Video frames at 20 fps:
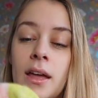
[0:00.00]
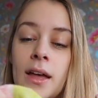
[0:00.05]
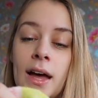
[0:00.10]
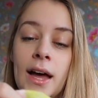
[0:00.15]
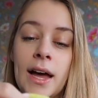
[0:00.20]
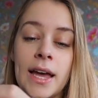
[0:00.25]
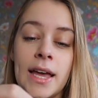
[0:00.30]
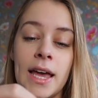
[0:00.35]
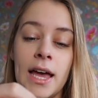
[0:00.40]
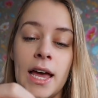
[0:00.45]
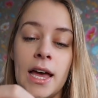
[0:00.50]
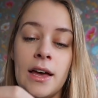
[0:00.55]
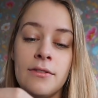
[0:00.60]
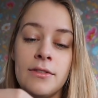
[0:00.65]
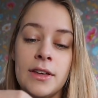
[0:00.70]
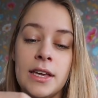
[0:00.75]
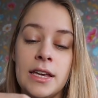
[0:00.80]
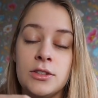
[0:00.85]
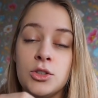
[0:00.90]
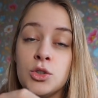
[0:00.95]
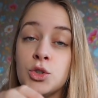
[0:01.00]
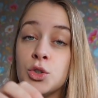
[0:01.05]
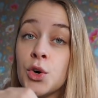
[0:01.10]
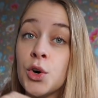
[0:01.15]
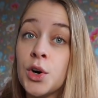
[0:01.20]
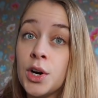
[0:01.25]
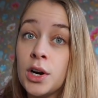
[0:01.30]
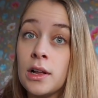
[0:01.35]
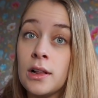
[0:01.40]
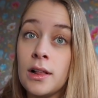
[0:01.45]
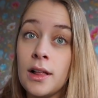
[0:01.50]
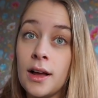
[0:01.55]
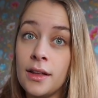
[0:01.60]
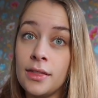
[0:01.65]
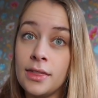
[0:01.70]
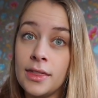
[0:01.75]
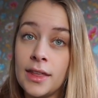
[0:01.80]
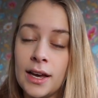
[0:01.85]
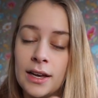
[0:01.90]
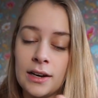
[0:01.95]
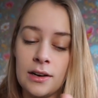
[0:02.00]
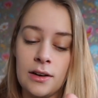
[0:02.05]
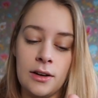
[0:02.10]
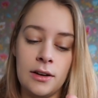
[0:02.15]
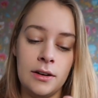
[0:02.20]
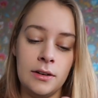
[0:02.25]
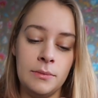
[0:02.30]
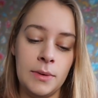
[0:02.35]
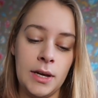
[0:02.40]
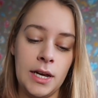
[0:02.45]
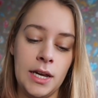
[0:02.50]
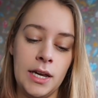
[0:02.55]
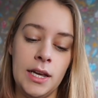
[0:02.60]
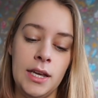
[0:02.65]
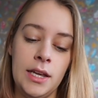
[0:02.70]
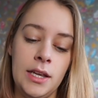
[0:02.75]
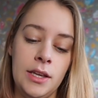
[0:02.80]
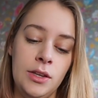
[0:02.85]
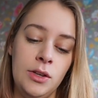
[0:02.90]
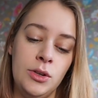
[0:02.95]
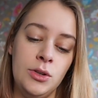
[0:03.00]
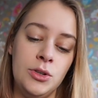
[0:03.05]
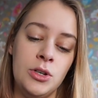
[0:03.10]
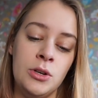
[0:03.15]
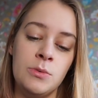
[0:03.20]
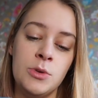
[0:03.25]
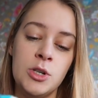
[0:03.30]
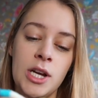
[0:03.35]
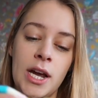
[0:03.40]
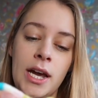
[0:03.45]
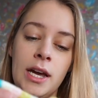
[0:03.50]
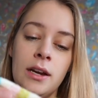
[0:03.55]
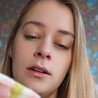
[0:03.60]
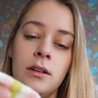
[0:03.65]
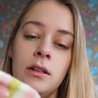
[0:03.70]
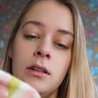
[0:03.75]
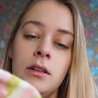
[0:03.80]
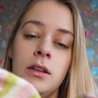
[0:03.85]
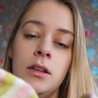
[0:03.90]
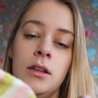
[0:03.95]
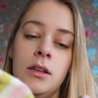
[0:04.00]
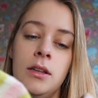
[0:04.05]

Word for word: I have a tutorial on that on my YouTube channel,